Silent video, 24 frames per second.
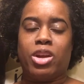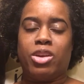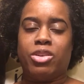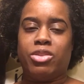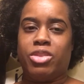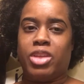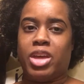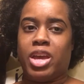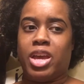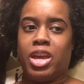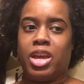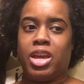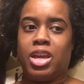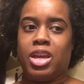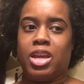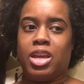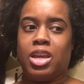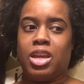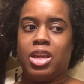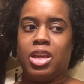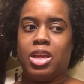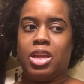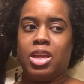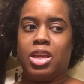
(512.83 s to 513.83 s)
they
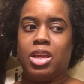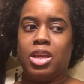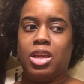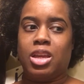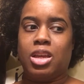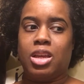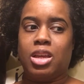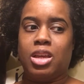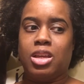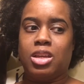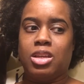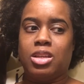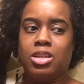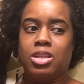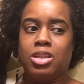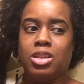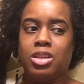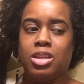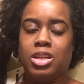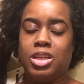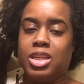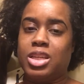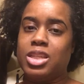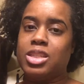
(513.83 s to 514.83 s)

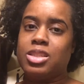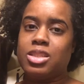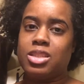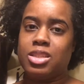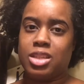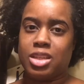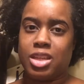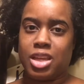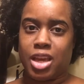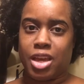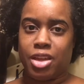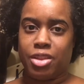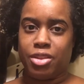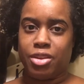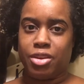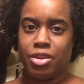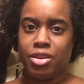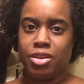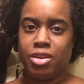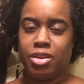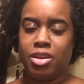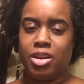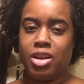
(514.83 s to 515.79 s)
get together,